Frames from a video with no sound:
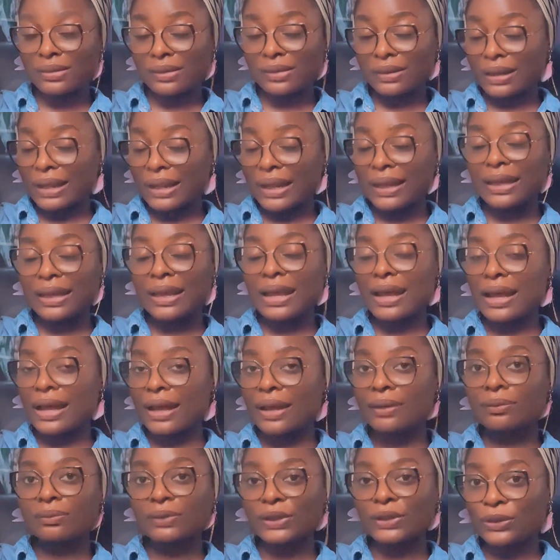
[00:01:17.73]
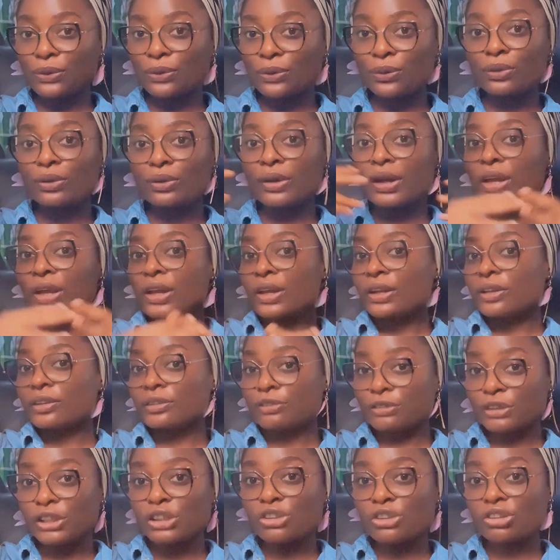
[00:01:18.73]
like her, you know,
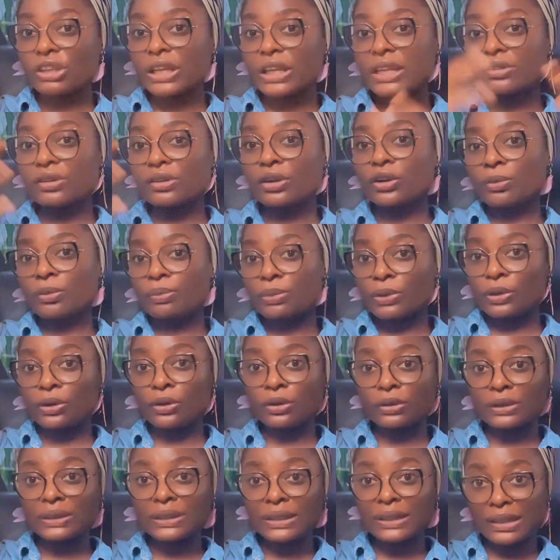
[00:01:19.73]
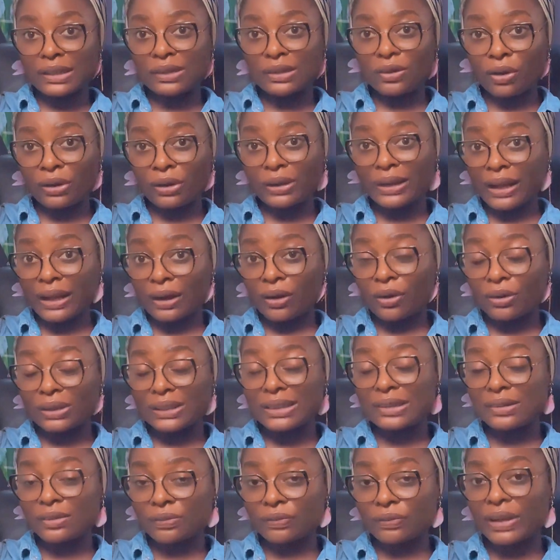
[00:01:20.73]
VJ is gonna be
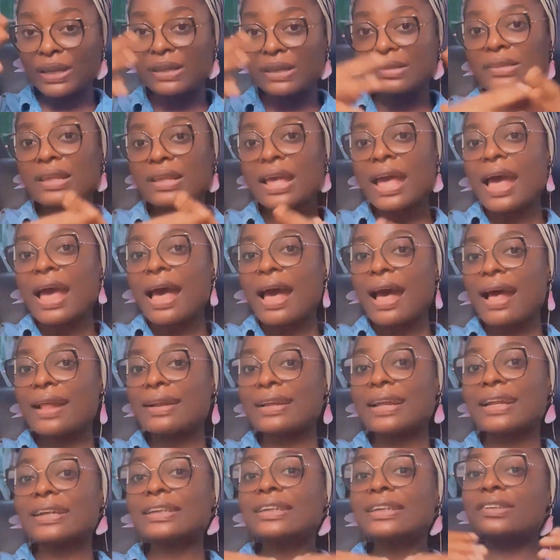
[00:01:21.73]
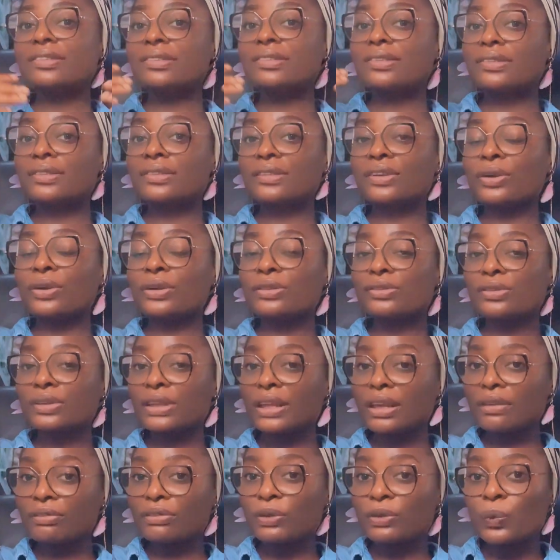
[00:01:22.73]
on his face, and then he's going to
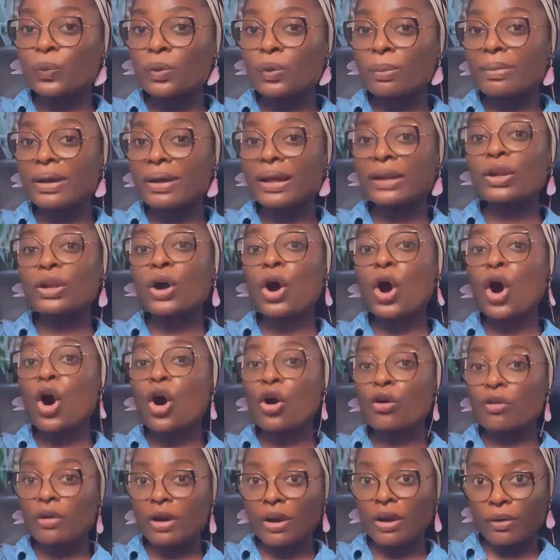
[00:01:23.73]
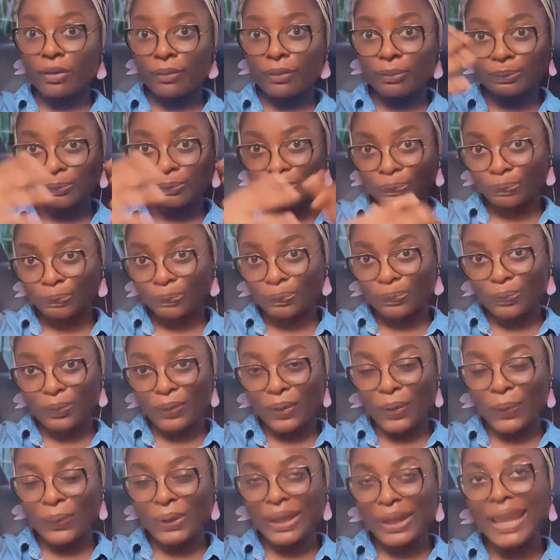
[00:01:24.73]
give the woman oral.
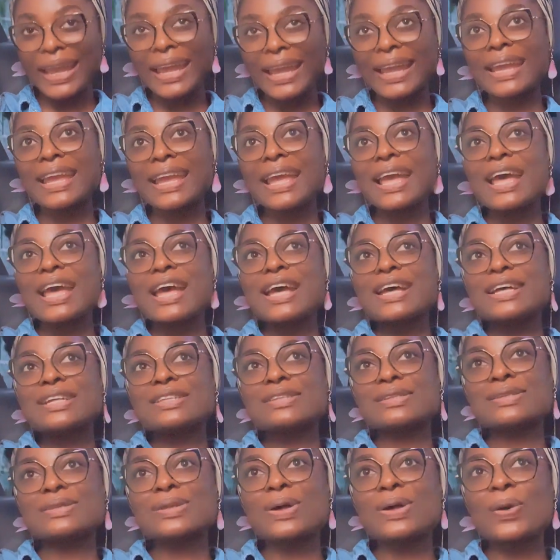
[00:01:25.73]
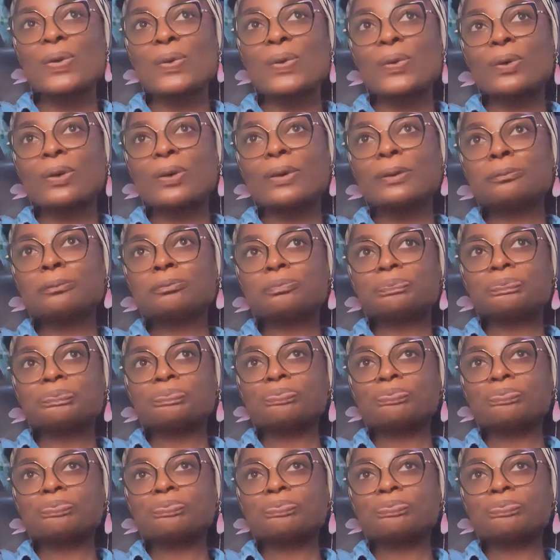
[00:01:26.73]
Okay, so